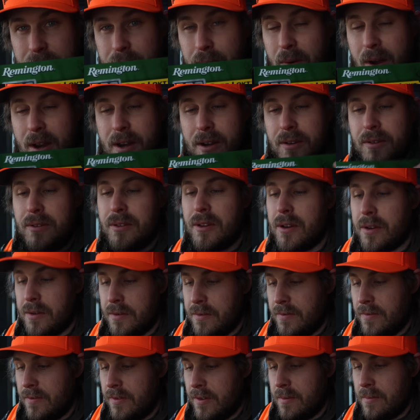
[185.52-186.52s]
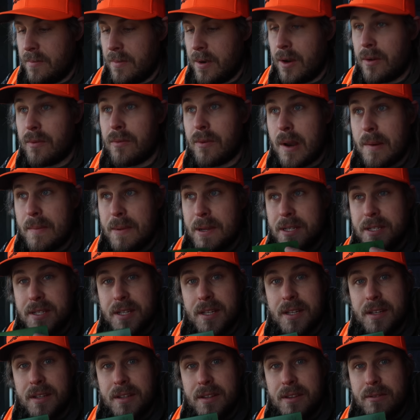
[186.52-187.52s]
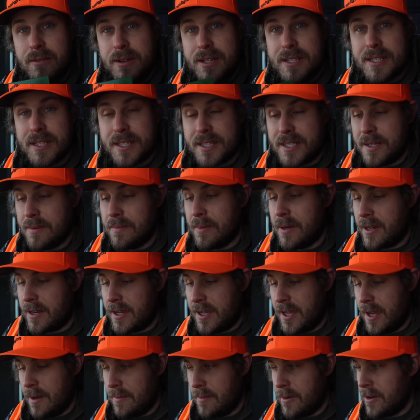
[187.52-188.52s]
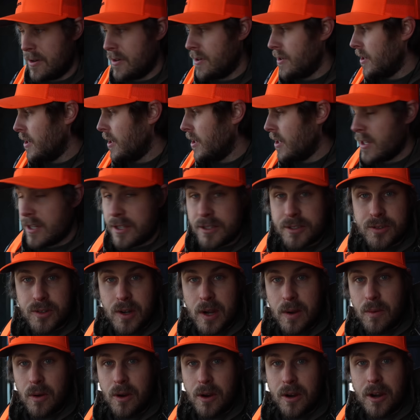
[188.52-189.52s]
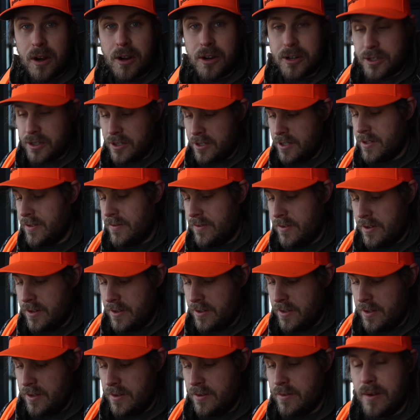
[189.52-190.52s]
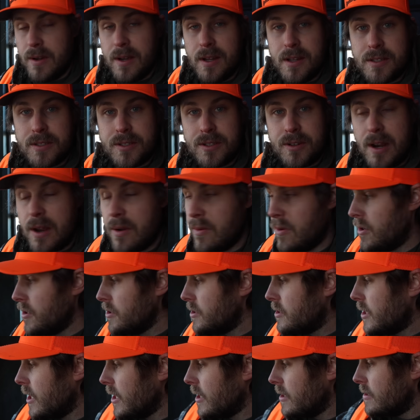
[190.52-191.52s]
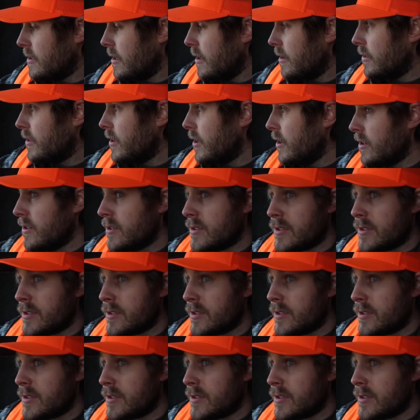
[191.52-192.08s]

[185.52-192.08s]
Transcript: Brand new load from Remington 360 Buckhammer straight wall cartridge for all you straight wall states out there.